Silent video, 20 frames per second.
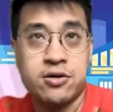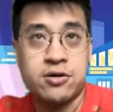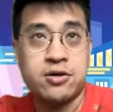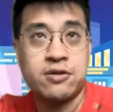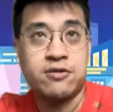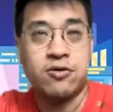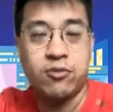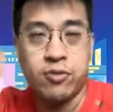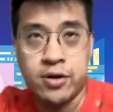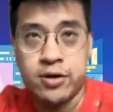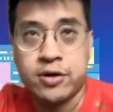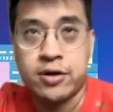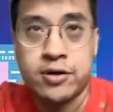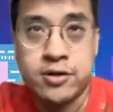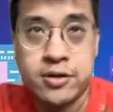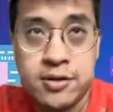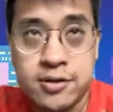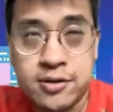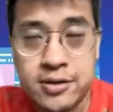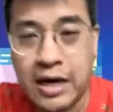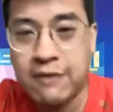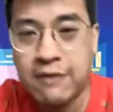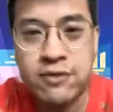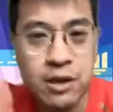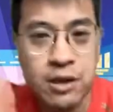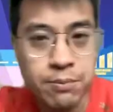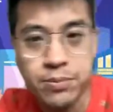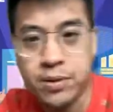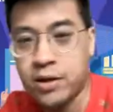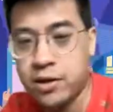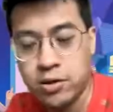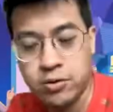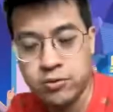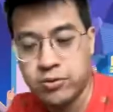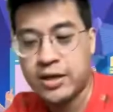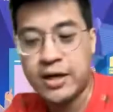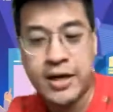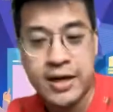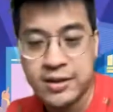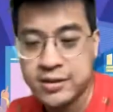if you want to dive deeper, you
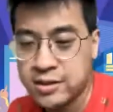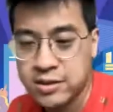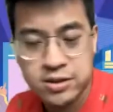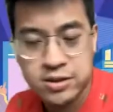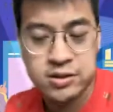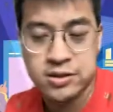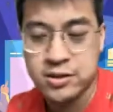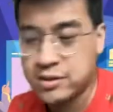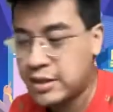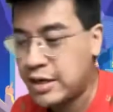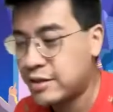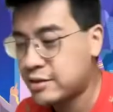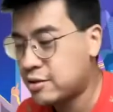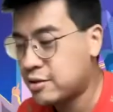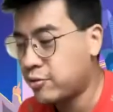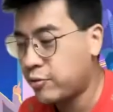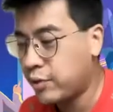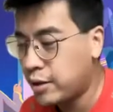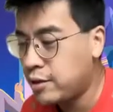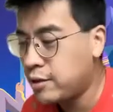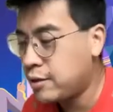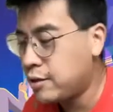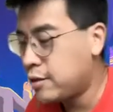want to ask, just ask away.